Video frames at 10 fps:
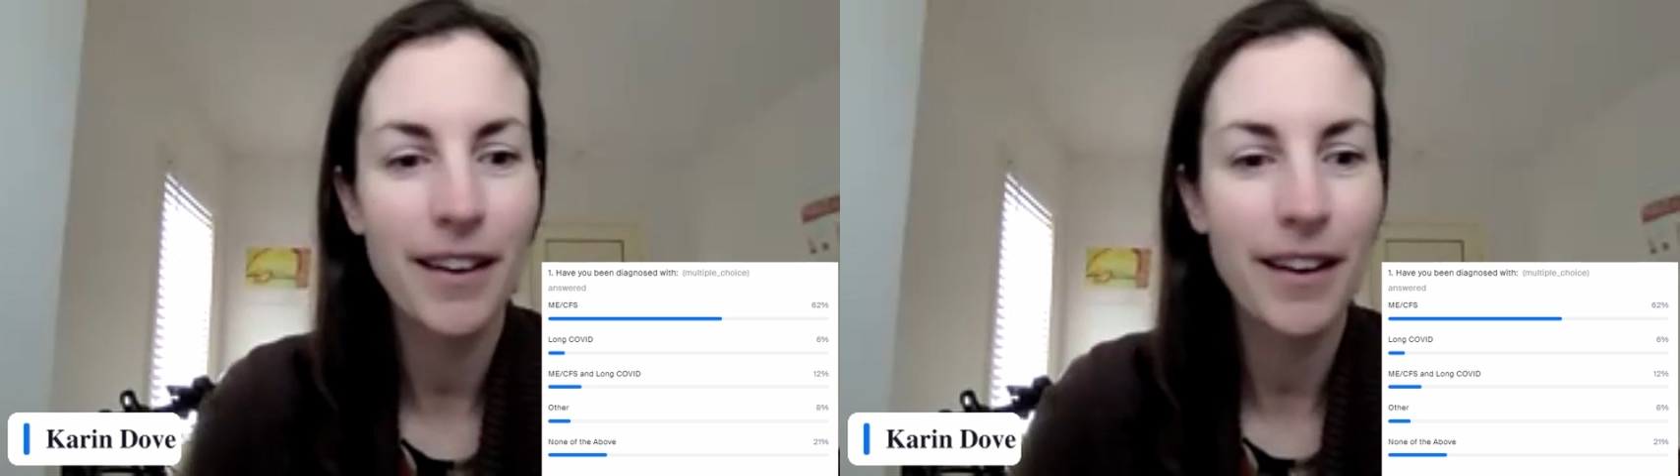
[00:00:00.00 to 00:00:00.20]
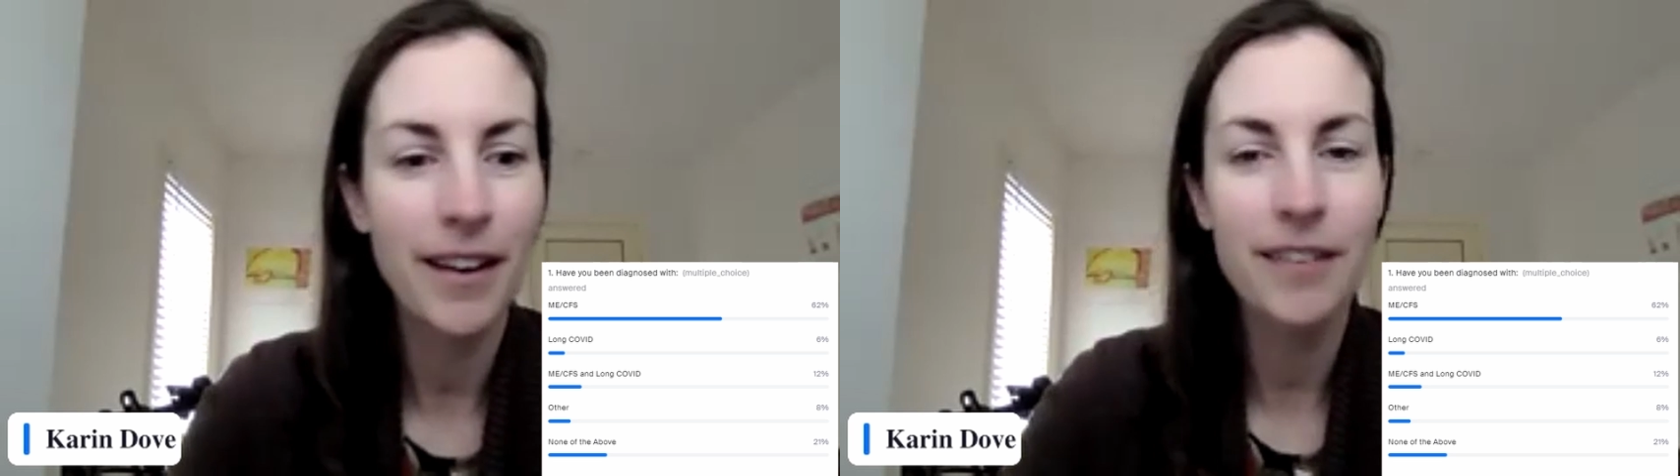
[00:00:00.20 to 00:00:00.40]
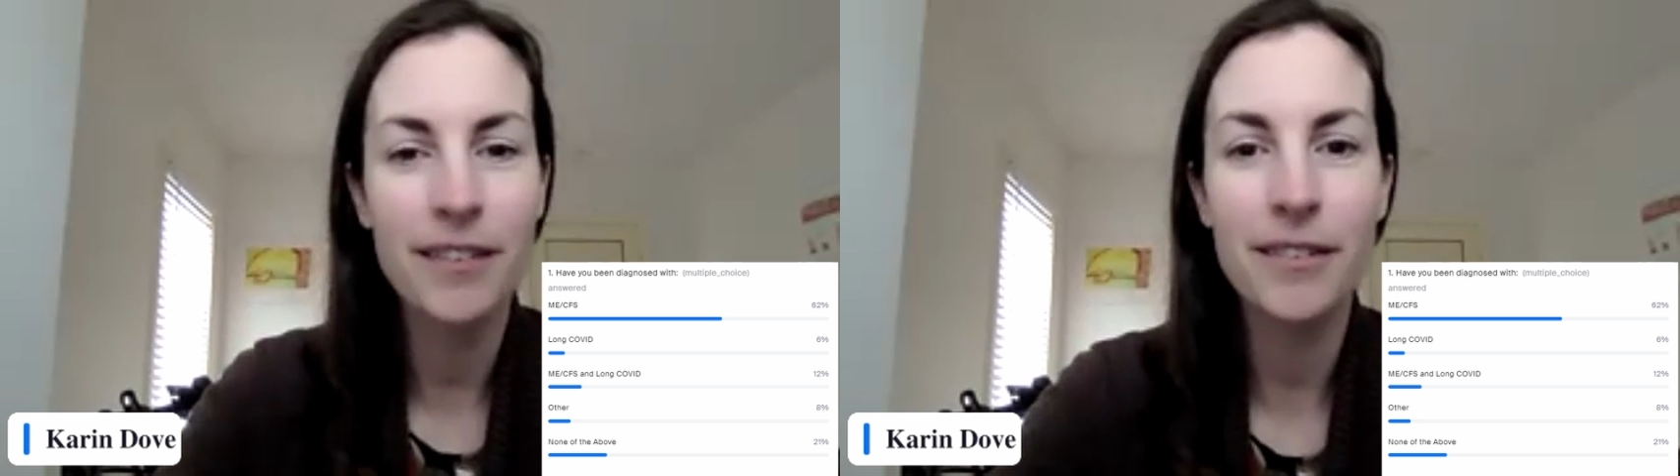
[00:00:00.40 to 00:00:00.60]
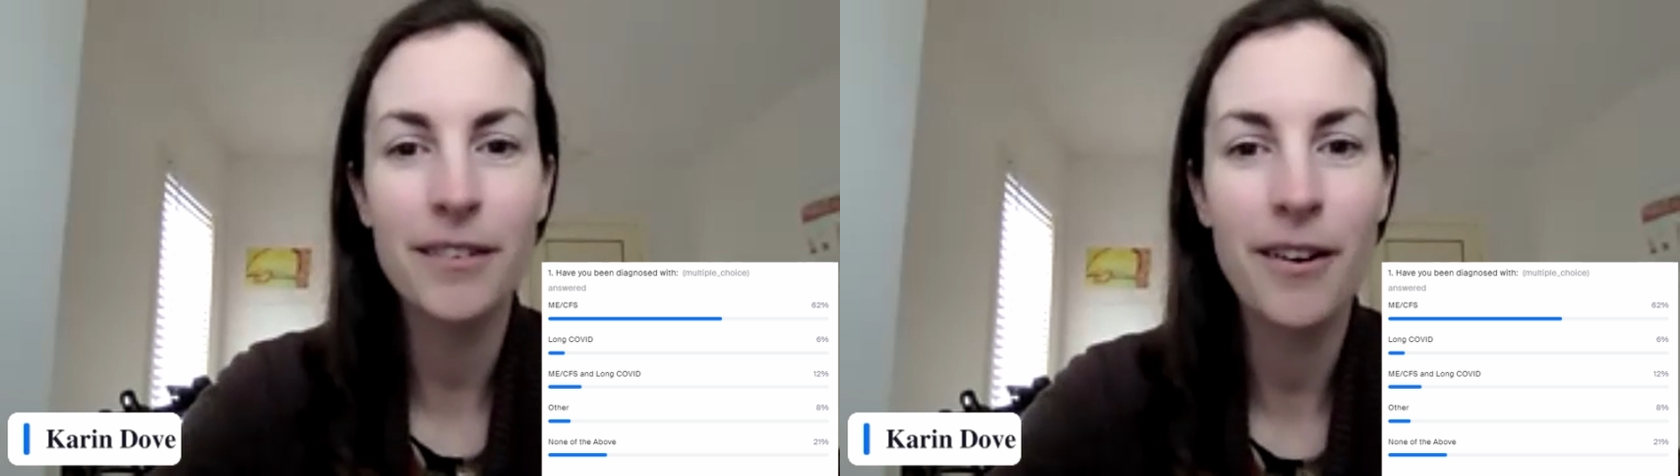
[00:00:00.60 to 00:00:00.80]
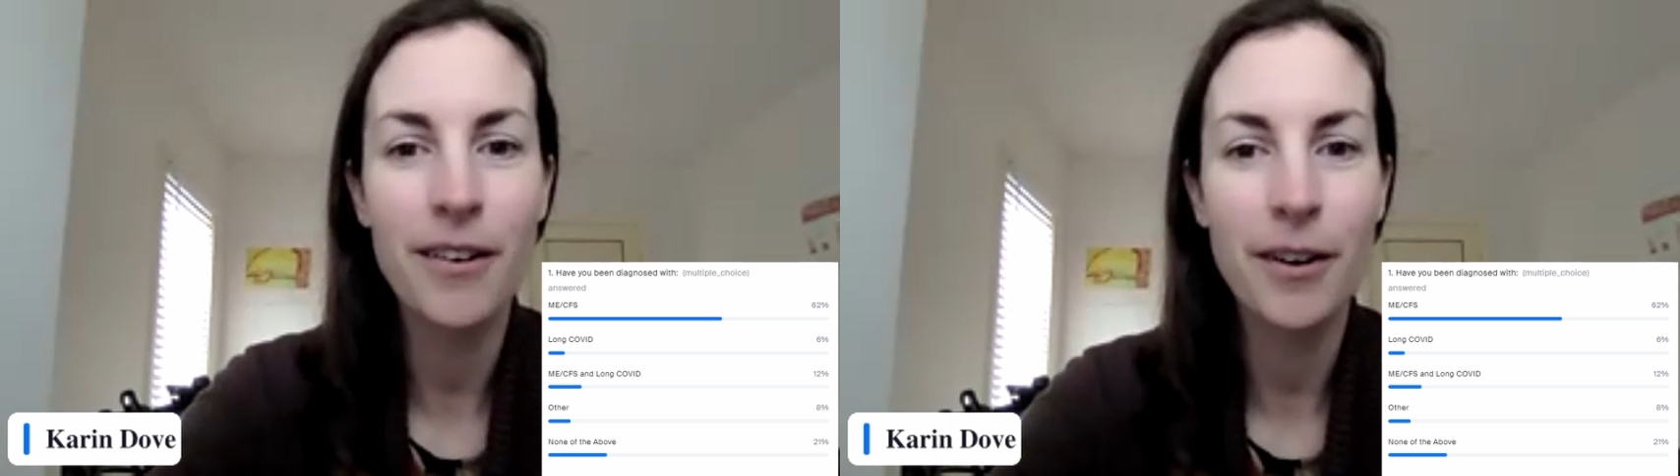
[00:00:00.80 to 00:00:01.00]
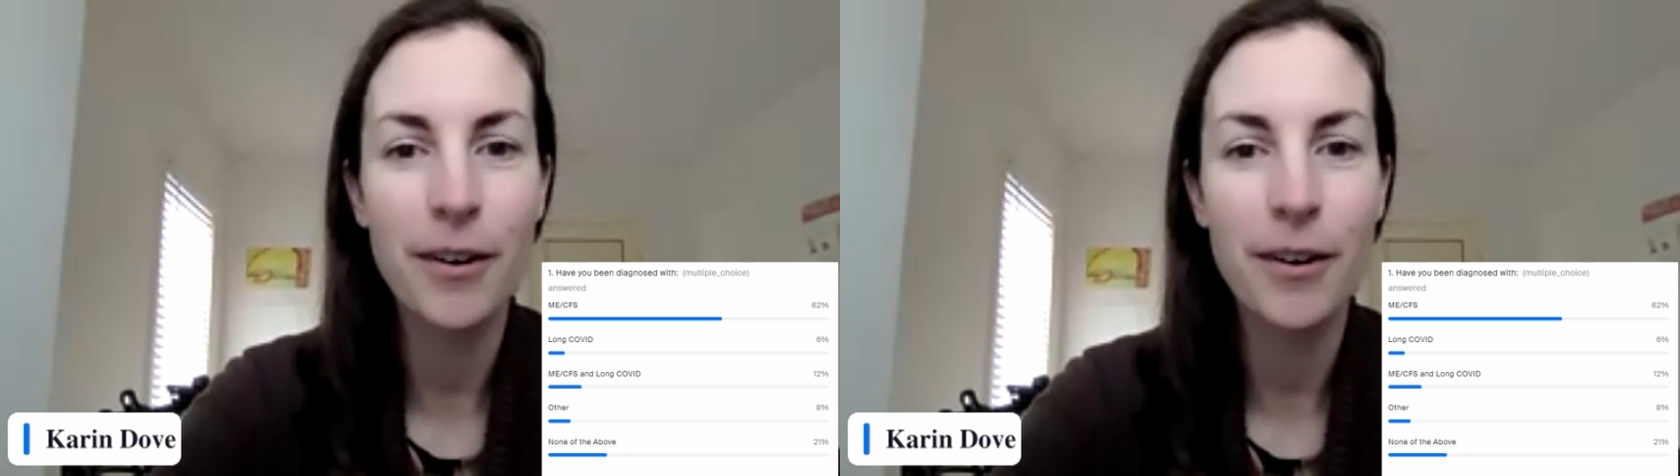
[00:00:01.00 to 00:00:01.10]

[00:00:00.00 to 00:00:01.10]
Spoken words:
and long